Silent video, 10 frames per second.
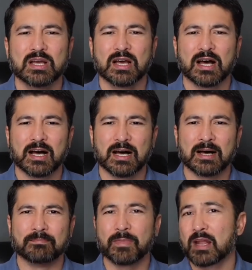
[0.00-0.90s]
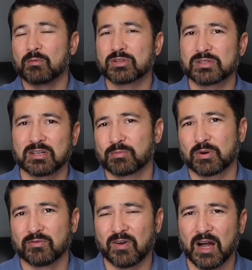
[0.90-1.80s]
And I'm also going to
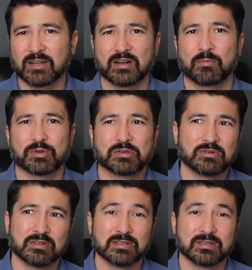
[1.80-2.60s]
provide an opportunity